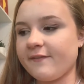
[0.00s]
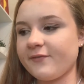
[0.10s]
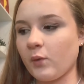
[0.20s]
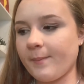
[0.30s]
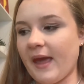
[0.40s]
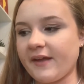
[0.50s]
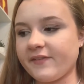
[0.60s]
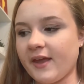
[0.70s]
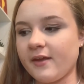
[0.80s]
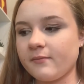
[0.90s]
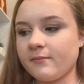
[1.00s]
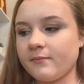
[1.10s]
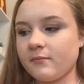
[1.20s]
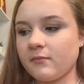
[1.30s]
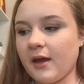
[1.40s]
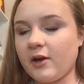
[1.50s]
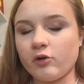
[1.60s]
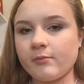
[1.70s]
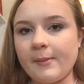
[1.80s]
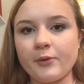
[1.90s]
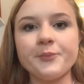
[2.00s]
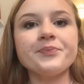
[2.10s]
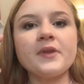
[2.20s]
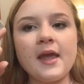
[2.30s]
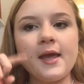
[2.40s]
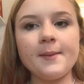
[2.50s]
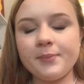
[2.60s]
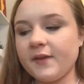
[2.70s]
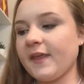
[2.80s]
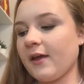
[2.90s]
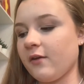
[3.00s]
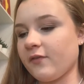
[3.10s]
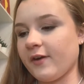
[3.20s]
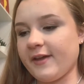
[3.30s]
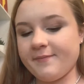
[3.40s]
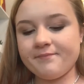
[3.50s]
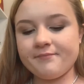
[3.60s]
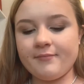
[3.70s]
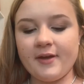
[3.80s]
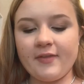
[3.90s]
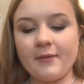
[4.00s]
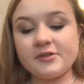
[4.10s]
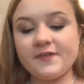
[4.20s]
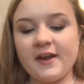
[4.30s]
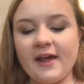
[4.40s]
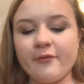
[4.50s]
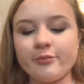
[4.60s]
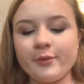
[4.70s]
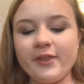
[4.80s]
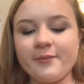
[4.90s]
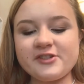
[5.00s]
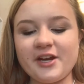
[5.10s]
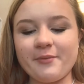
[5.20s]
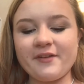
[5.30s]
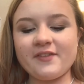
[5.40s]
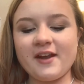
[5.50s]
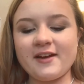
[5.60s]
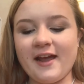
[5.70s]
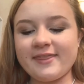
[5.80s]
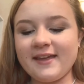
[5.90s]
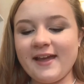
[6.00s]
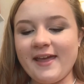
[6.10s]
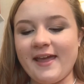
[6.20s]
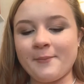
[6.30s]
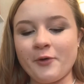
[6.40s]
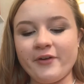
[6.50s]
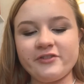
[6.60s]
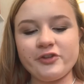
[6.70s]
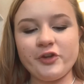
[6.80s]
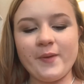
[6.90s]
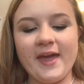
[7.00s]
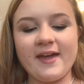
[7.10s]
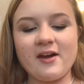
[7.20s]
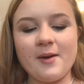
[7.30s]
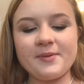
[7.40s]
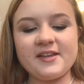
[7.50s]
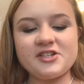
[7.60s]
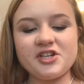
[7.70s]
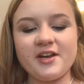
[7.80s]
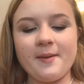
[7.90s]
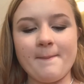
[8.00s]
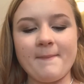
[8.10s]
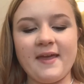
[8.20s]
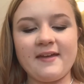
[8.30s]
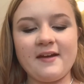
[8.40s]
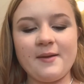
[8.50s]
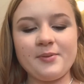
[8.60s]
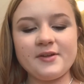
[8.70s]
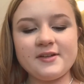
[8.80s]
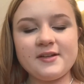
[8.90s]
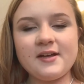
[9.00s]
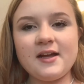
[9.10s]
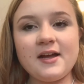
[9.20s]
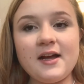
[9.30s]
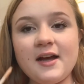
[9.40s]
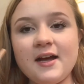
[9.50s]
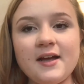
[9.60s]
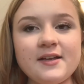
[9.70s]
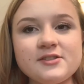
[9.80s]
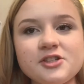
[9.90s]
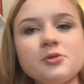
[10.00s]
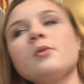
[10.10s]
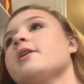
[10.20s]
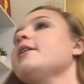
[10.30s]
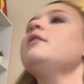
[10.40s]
or Benefit. I don't remember. And put that over it, but that was fun. I really wish I would have done, I think I am going to do a competition makeup tutorial